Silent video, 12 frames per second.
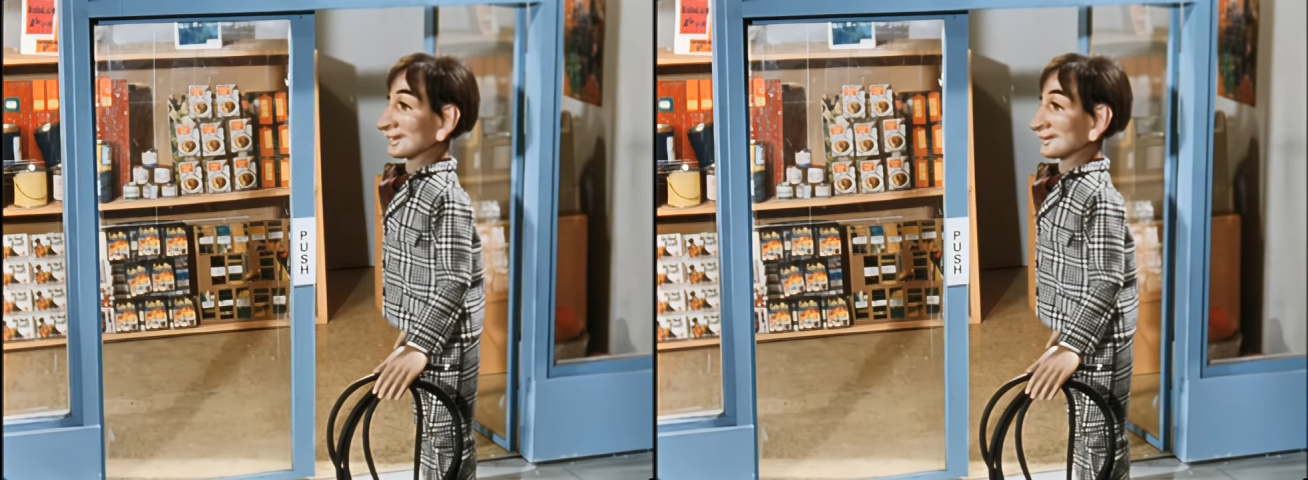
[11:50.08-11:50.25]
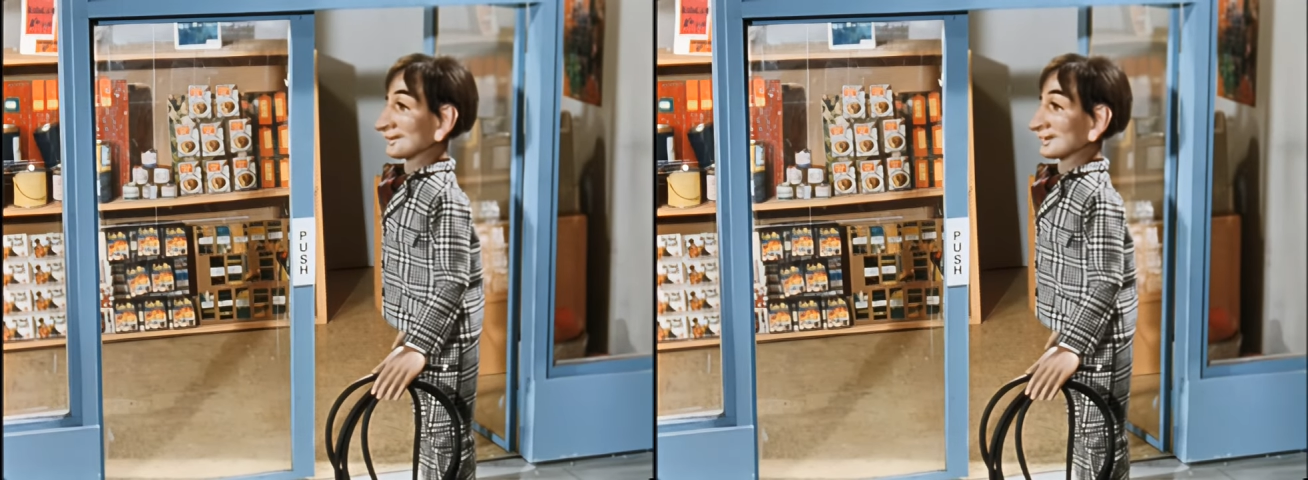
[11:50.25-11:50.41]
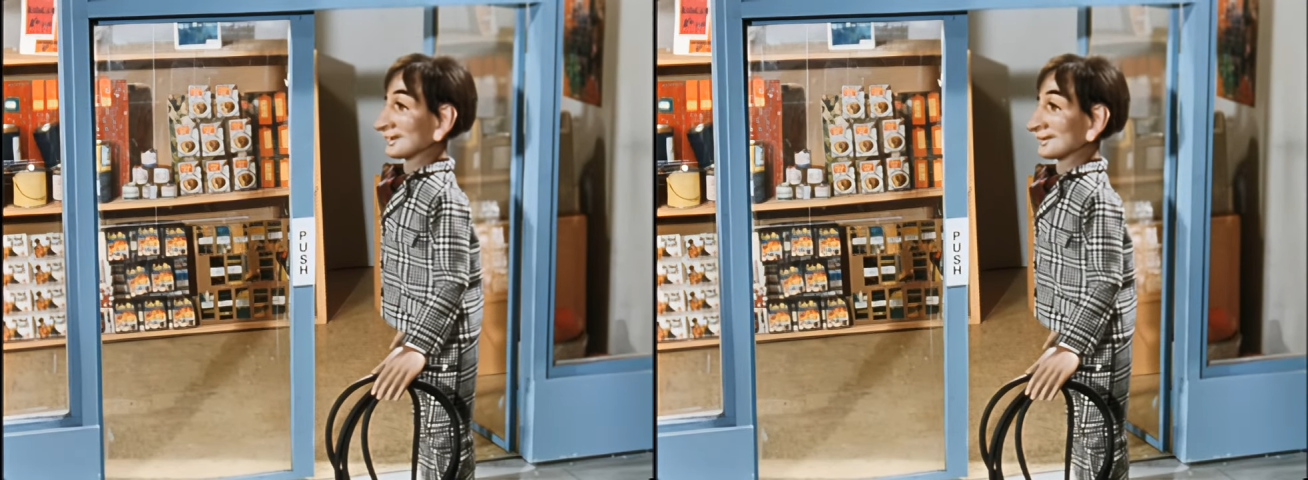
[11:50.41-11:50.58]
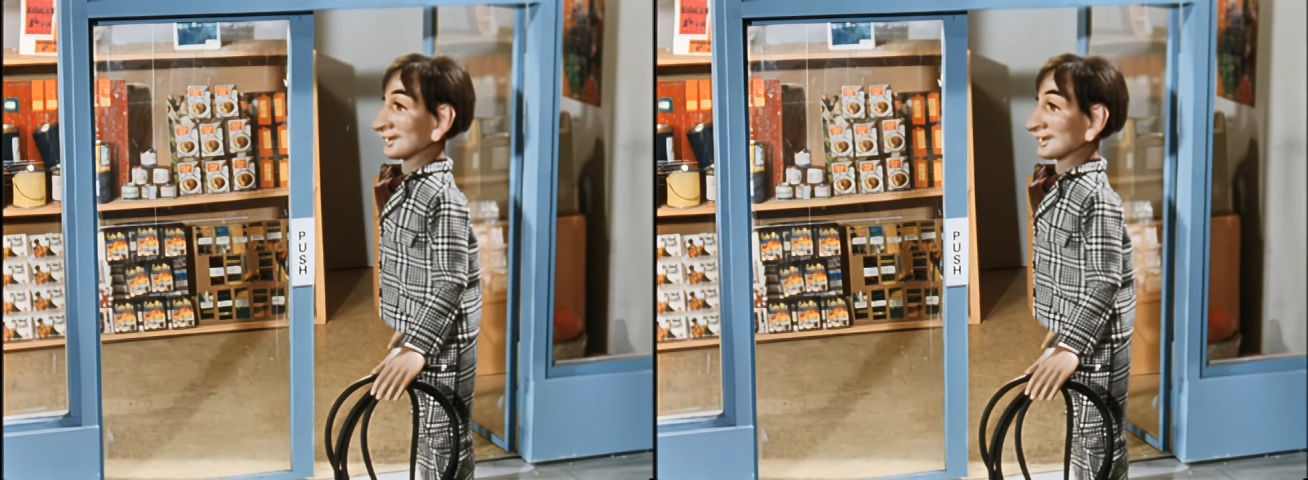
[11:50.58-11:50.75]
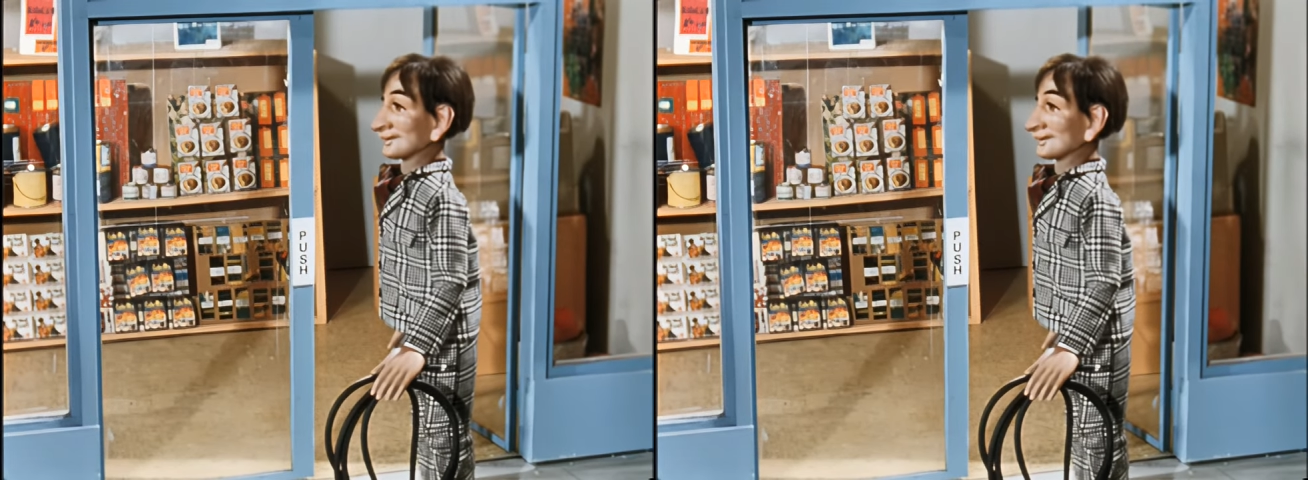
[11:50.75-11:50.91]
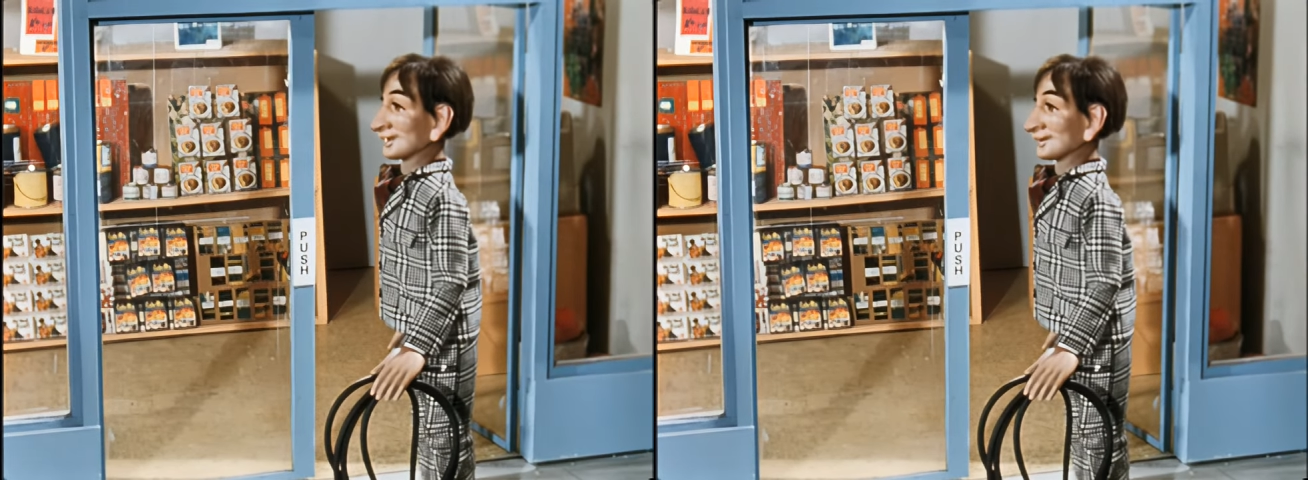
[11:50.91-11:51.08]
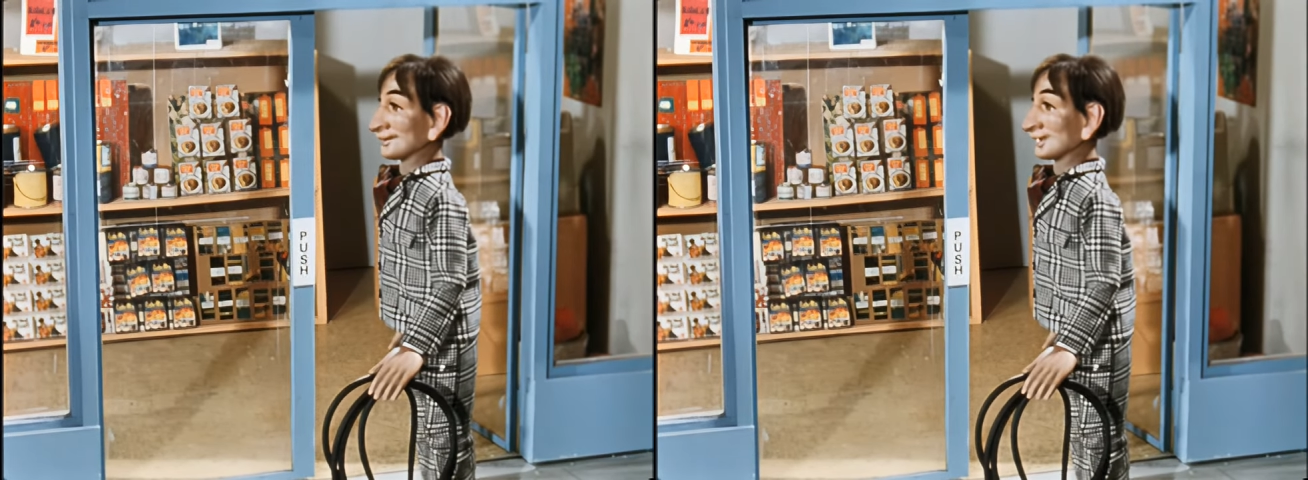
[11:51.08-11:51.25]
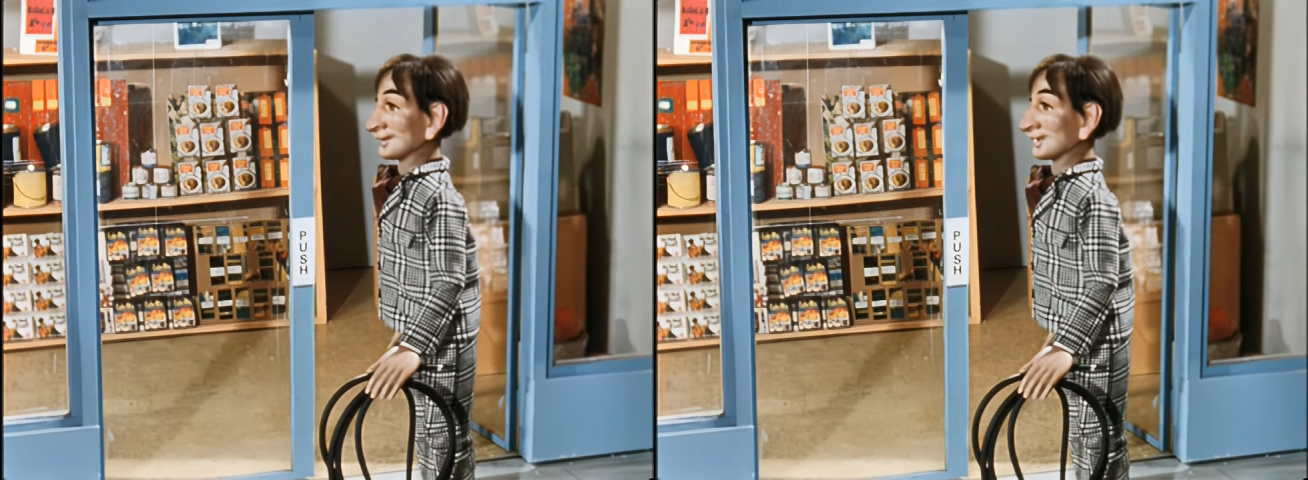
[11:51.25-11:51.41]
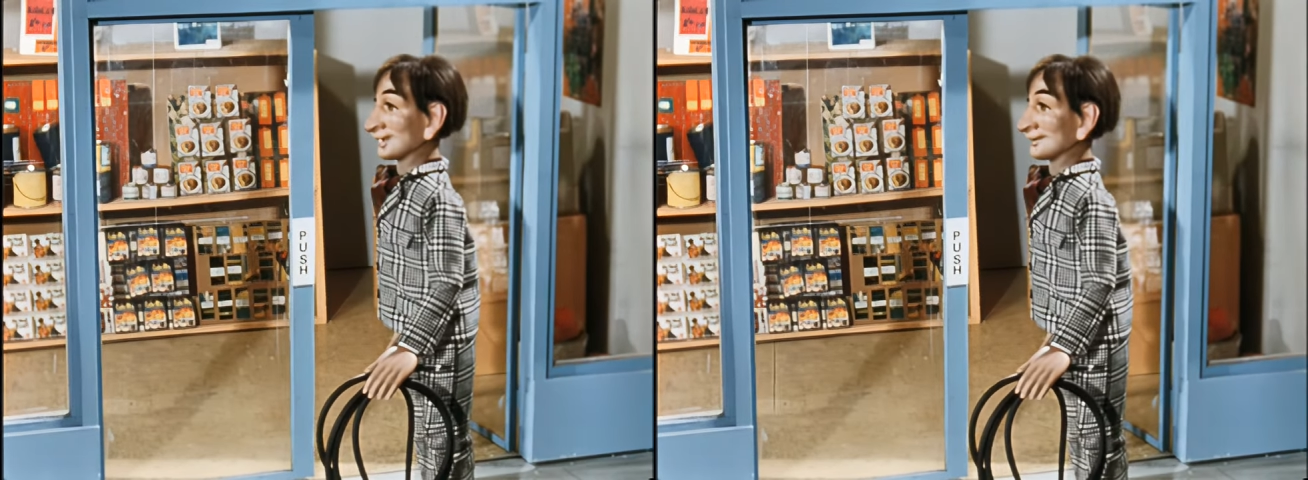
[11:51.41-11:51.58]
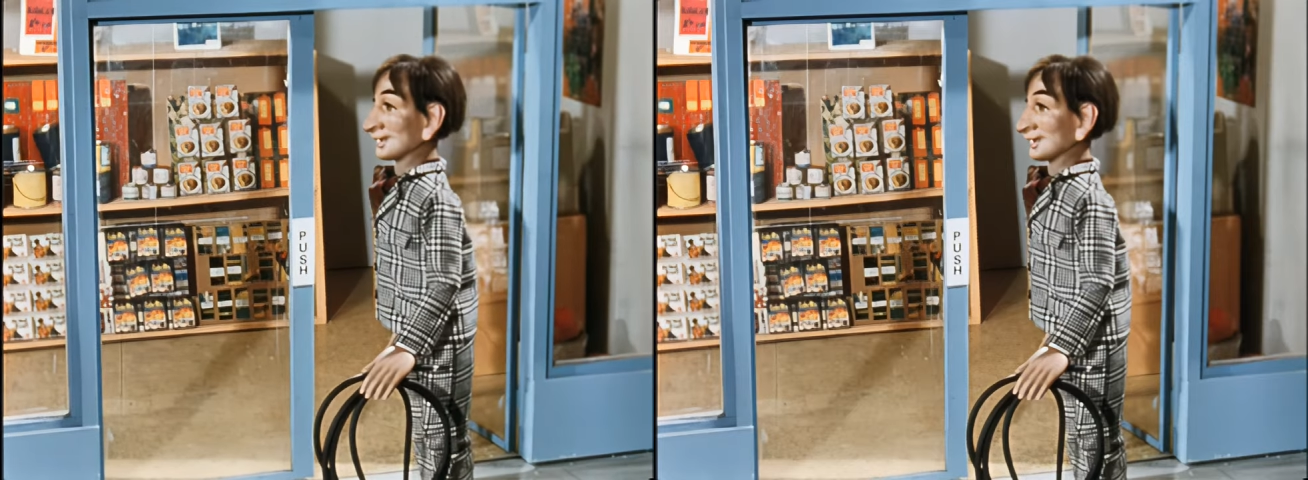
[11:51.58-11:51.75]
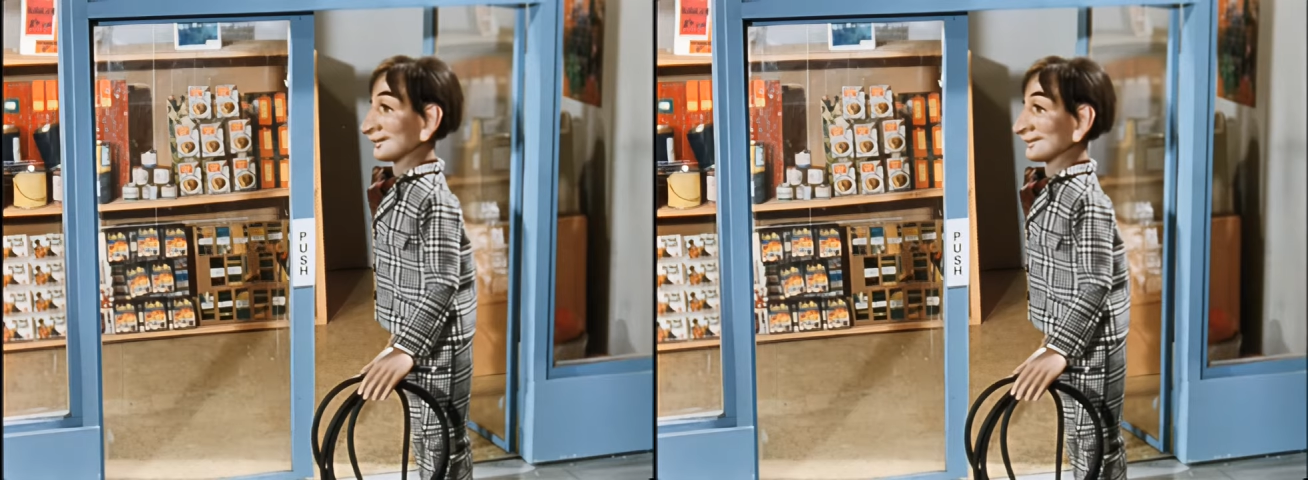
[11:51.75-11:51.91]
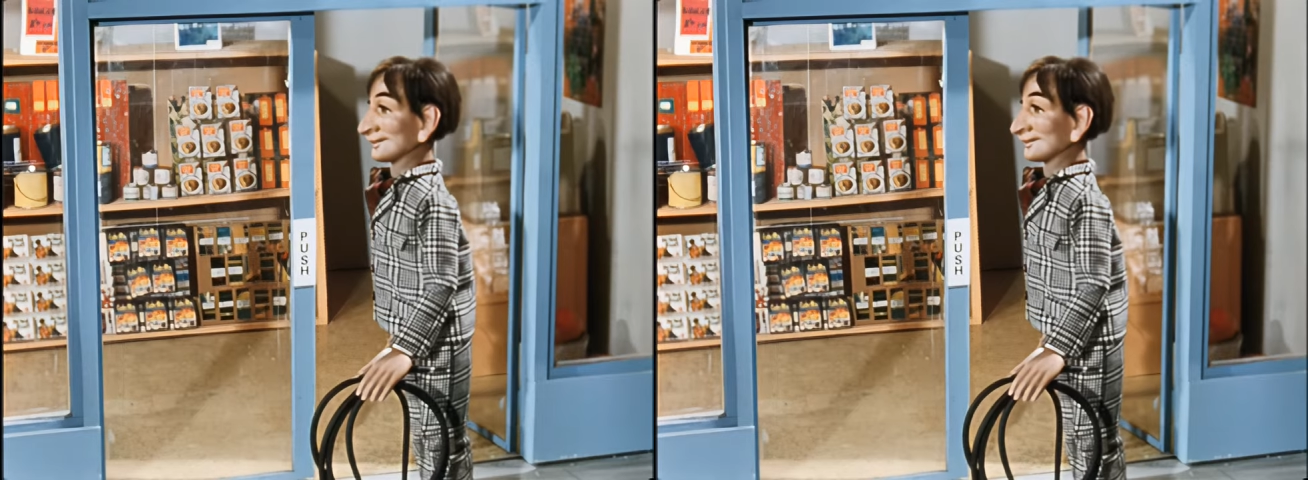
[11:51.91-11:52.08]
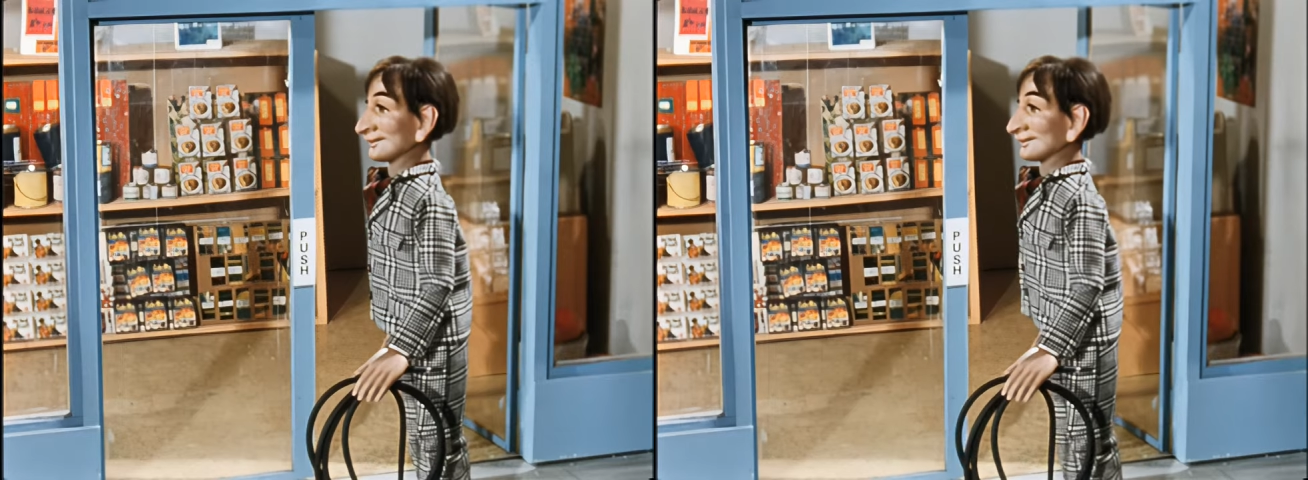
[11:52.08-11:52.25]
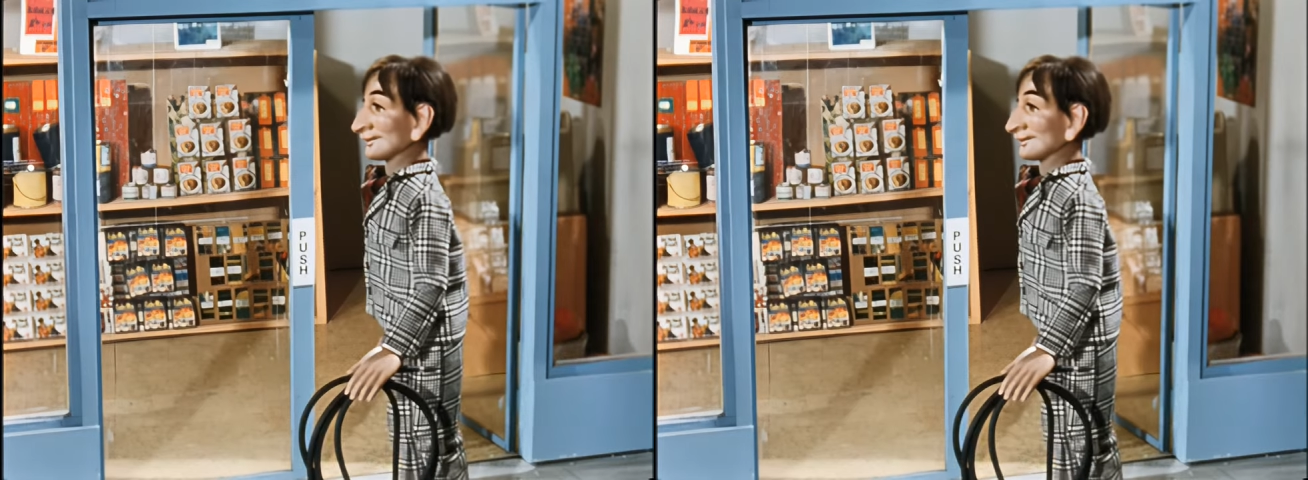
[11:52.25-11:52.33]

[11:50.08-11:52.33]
just fix the hose to a water hydrant.